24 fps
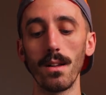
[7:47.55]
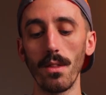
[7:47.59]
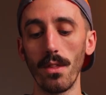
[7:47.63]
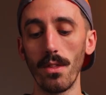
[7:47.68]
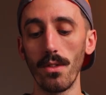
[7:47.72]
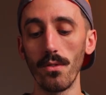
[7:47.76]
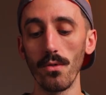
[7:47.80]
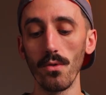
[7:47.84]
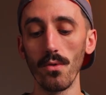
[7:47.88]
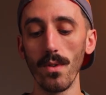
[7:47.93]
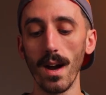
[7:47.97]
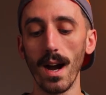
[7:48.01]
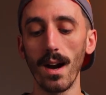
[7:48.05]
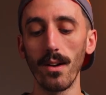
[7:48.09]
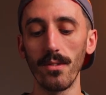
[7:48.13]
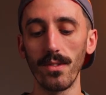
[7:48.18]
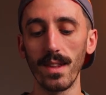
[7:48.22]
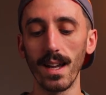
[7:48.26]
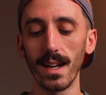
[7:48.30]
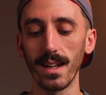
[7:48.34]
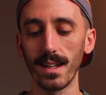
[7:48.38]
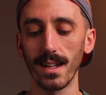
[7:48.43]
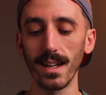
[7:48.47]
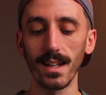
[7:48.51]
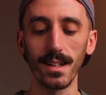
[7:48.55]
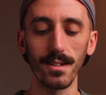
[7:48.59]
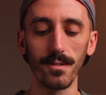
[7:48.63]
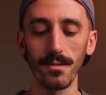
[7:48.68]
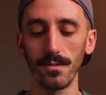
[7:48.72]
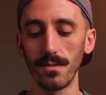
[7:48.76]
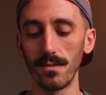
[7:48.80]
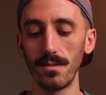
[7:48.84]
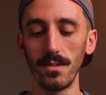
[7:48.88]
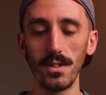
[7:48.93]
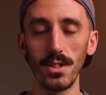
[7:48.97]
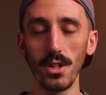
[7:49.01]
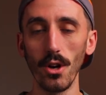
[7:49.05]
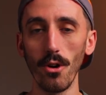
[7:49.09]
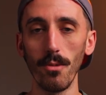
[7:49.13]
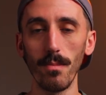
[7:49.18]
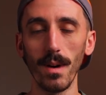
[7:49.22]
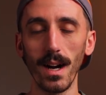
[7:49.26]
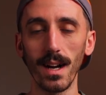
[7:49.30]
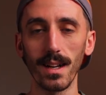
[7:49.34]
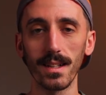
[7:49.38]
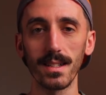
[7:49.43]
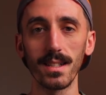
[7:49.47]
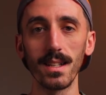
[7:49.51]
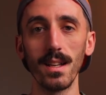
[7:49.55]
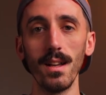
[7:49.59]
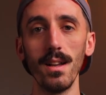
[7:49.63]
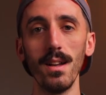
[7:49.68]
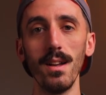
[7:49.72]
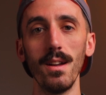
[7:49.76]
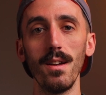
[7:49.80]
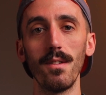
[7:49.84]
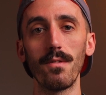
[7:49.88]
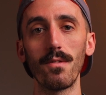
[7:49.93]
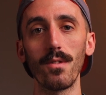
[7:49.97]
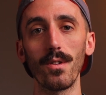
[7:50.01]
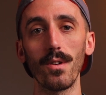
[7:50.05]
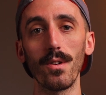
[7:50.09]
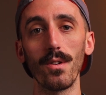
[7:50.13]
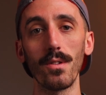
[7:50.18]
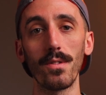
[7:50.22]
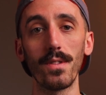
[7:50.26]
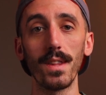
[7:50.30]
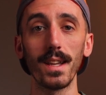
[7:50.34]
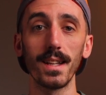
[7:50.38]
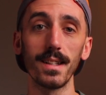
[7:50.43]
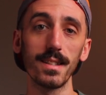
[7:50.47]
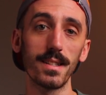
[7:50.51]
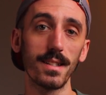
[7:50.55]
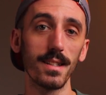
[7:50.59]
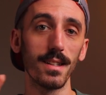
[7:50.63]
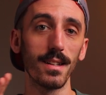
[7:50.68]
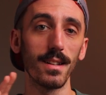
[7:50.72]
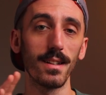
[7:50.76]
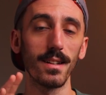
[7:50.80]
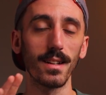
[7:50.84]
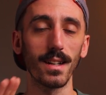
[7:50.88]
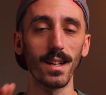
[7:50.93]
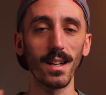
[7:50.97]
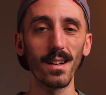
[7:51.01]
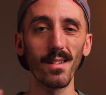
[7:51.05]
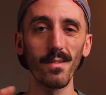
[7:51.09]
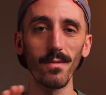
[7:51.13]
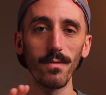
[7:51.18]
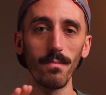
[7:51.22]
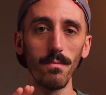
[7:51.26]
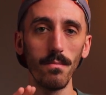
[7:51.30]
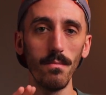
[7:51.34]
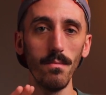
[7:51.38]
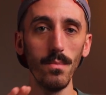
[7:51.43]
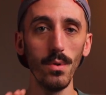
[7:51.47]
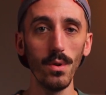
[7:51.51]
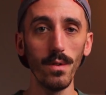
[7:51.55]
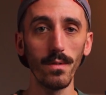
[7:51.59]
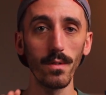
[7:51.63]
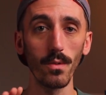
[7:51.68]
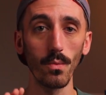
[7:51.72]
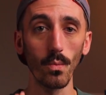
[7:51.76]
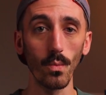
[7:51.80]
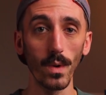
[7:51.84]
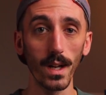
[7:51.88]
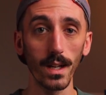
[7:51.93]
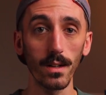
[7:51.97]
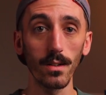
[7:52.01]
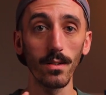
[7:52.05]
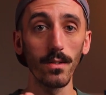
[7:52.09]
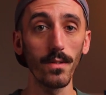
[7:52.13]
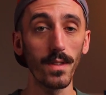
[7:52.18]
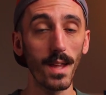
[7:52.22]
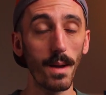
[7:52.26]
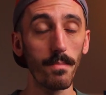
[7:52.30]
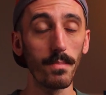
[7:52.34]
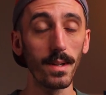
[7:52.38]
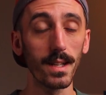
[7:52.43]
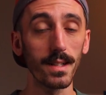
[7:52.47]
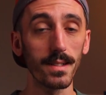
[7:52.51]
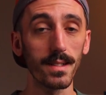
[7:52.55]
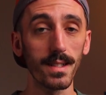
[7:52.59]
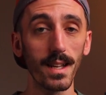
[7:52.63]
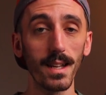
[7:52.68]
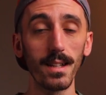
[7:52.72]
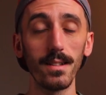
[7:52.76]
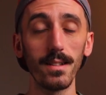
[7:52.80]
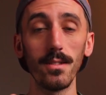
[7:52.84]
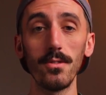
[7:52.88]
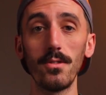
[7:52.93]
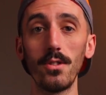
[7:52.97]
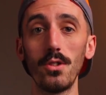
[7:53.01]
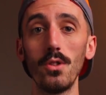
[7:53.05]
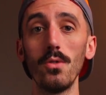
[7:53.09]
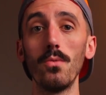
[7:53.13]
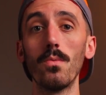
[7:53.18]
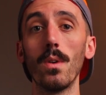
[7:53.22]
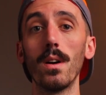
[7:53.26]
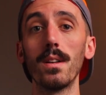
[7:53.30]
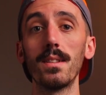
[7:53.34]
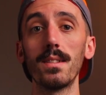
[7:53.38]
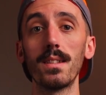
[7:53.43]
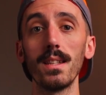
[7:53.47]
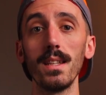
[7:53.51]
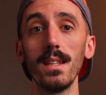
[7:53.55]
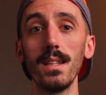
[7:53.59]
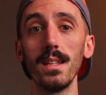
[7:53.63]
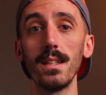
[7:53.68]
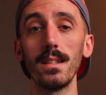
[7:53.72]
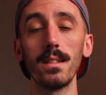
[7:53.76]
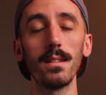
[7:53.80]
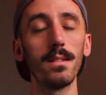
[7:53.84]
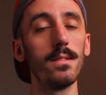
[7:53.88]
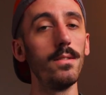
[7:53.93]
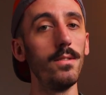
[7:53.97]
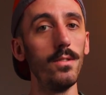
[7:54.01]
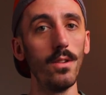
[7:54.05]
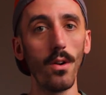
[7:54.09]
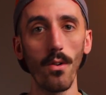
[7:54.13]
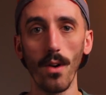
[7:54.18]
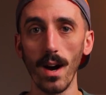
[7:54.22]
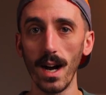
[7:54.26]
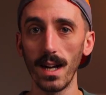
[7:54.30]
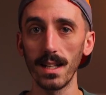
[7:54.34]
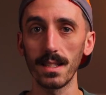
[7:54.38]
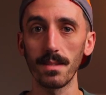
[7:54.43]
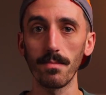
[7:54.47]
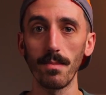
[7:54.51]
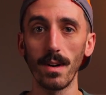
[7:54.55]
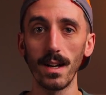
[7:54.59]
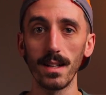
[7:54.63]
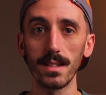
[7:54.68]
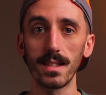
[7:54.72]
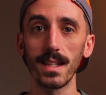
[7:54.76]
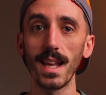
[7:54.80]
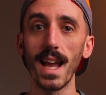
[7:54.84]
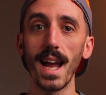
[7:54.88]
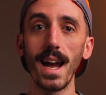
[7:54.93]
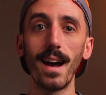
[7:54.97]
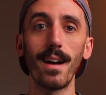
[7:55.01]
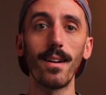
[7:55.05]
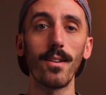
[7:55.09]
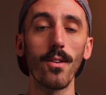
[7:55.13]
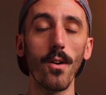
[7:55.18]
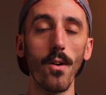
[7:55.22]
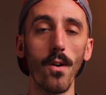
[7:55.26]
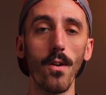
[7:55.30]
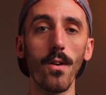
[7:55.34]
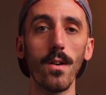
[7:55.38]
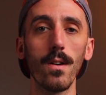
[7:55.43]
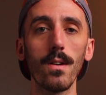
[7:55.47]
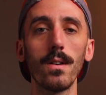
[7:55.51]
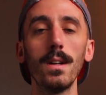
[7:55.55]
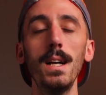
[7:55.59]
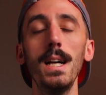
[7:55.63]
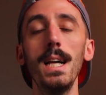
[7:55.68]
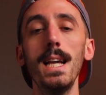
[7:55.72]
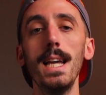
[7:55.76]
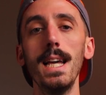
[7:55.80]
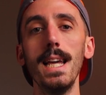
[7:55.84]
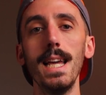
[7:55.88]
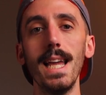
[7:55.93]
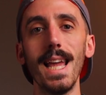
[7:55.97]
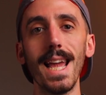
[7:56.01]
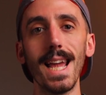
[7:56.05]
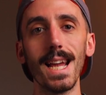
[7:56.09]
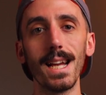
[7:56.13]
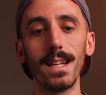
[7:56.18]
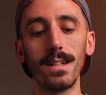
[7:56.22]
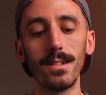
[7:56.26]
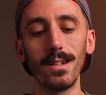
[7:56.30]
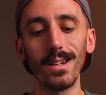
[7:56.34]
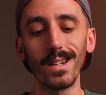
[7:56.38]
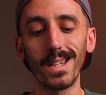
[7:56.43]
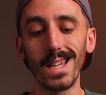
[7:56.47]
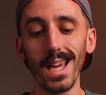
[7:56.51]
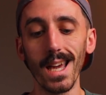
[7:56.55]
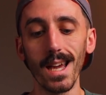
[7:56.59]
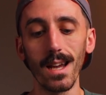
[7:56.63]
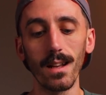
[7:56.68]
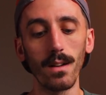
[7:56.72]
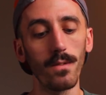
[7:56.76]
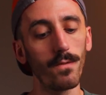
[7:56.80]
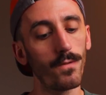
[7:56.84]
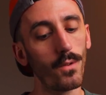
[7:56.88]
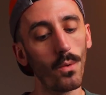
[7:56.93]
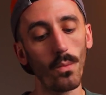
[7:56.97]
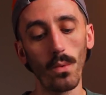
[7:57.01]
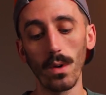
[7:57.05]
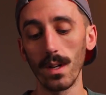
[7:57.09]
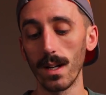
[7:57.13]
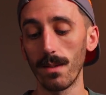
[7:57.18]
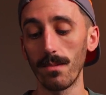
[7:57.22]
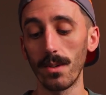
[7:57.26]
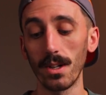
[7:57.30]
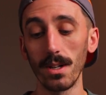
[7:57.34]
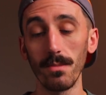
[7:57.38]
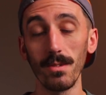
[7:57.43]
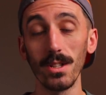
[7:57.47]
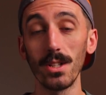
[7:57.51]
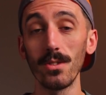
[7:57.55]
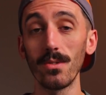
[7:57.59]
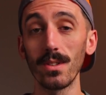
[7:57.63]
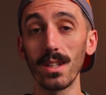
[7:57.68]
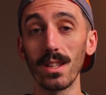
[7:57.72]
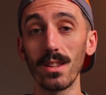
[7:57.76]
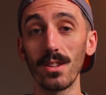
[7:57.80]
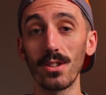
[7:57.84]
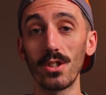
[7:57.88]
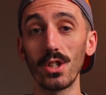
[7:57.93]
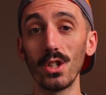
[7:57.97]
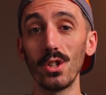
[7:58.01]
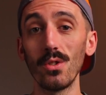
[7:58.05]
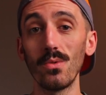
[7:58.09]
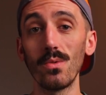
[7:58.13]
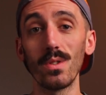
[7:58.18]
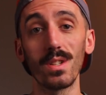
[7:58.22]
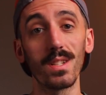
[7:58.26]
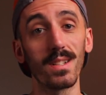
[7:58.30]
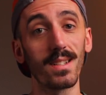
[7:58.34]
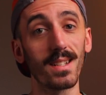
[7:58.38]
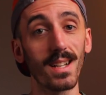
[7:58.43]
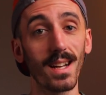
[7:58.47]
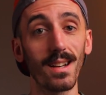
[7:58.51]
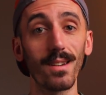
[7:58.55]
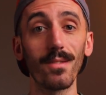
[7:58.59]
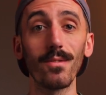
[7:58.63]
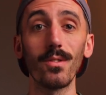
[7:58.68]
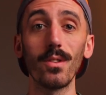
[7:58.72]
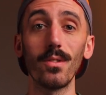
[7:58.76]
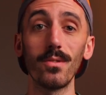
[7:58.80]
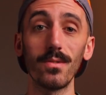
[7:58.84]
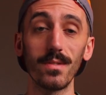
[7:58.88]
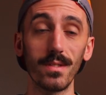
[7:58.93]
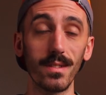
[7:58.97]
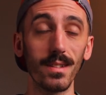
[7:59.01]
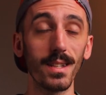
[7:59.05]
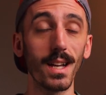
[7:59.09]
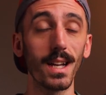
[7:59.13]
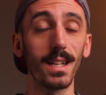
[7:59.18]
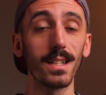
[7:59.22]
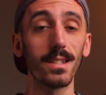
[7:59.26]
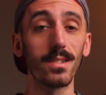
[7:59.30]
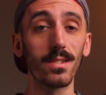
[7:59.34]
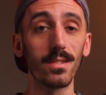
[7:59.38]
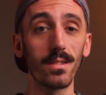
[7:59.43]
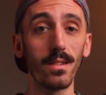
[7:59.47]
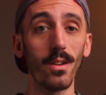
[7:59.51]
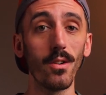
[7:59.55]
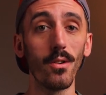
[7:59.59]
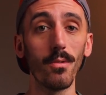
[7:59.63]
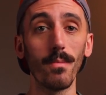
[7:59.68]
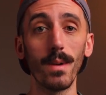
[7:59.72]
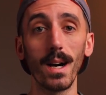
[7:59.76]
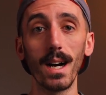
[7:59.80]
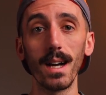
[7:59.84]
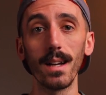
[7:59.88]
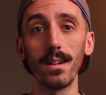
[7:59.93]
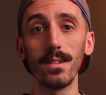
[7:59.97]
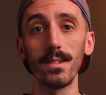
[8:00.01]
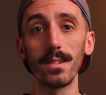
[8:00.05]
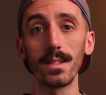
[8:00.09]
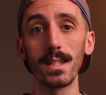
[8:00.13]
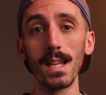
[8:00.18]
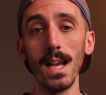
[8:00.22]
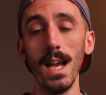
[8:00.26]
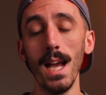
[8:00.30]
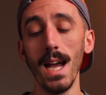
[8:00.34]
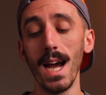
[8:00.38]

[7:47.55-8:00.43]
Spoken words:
throughout that kind of toe box for things to kind of move and wiggle. That being said, 2 runs in, no hot spots at all. And again, for what I'm going to be doing in the shoe, which is kind of those nice slow miles,